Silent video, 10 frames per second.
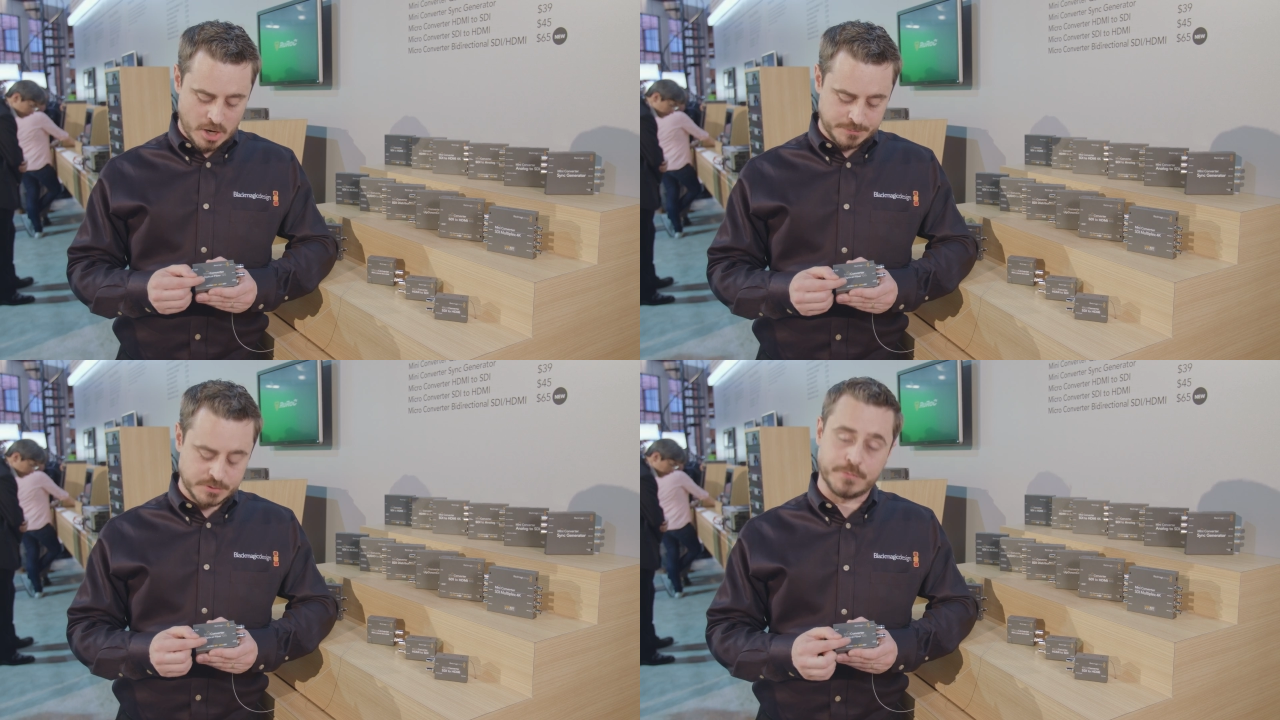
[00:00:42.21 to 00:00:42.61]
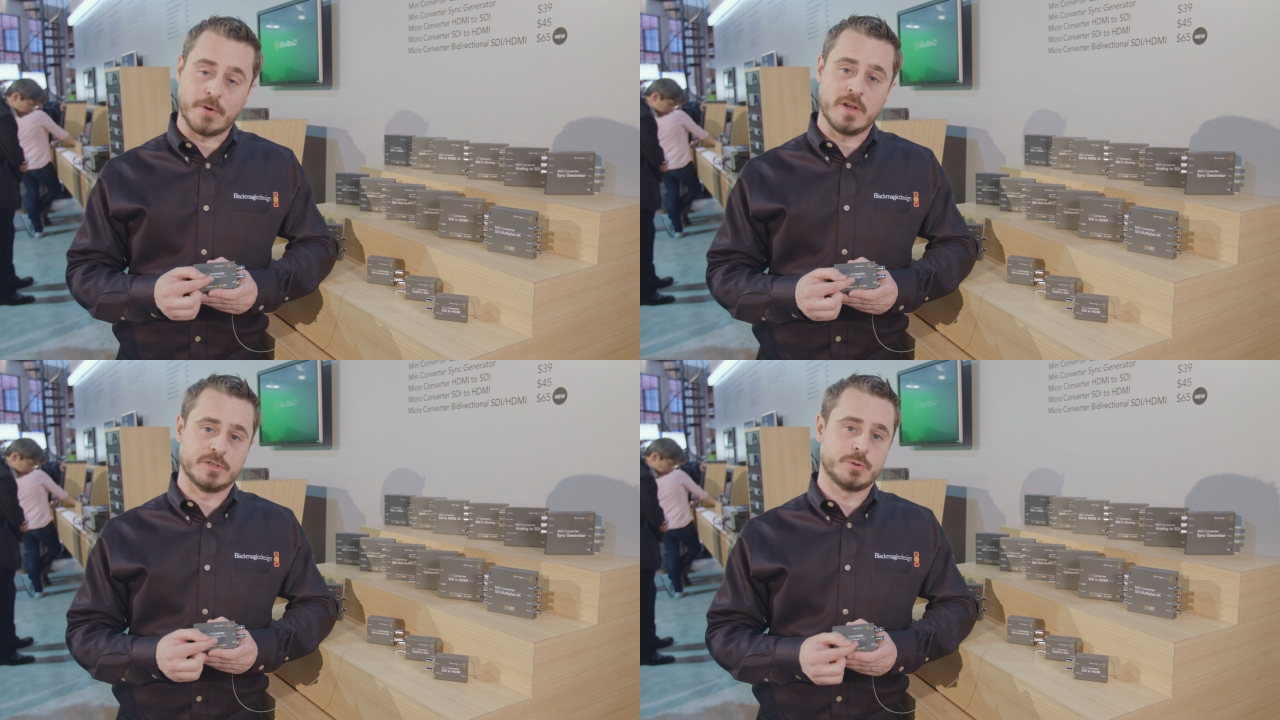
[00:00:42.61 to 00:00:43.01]
optical
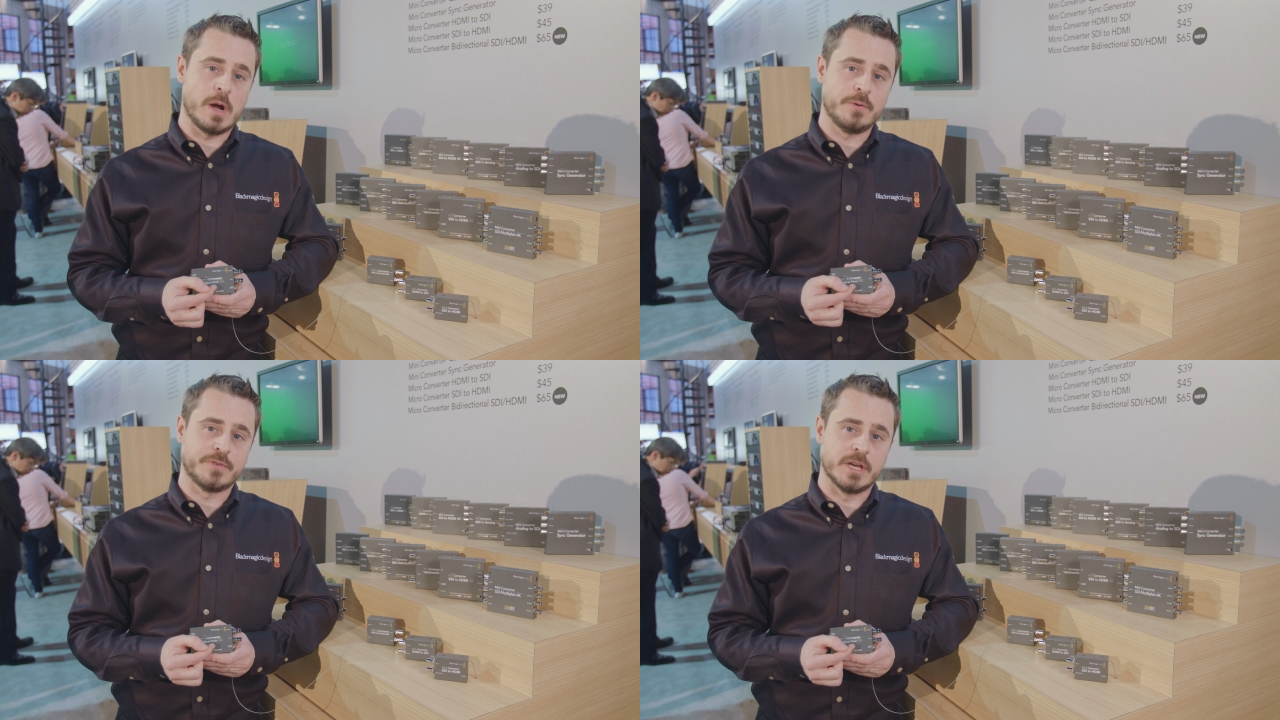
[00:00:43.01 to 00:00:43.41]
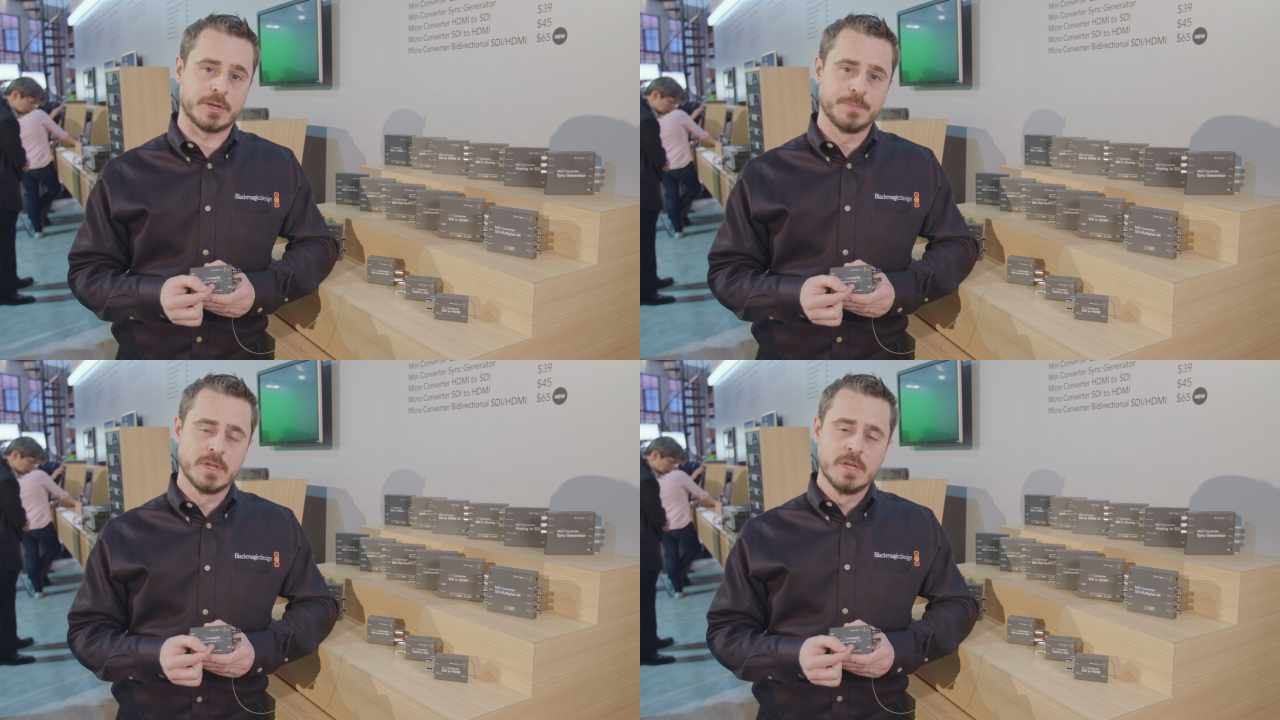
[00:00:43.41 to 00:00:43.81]
fiber 12 gig.
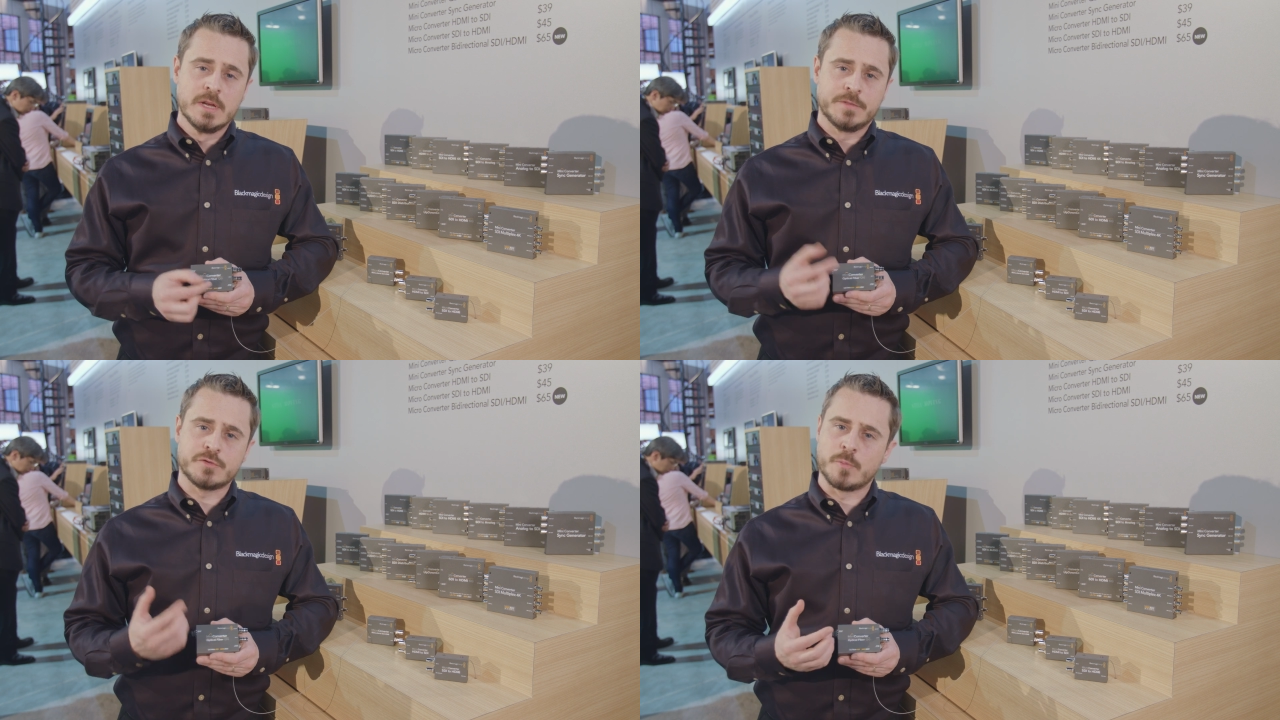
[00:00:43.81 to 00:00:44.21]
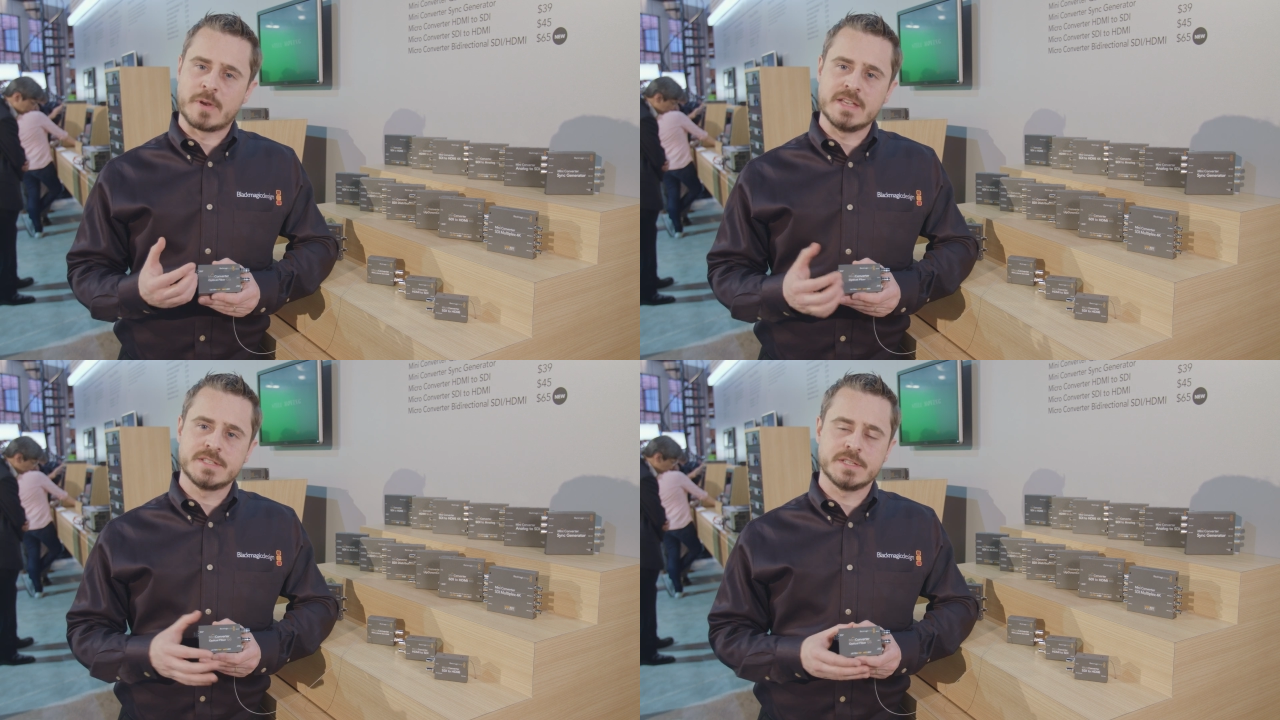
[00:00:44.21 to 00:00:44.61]
This
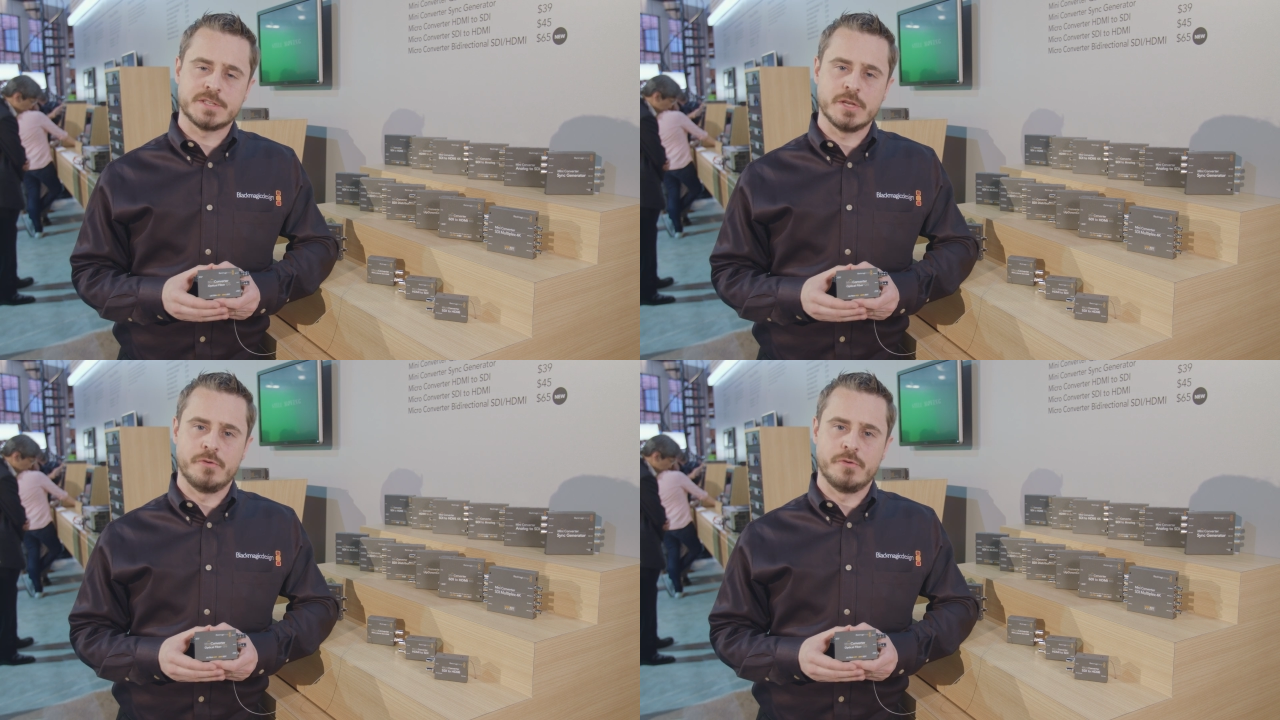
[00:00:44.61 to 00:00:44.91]
replaces the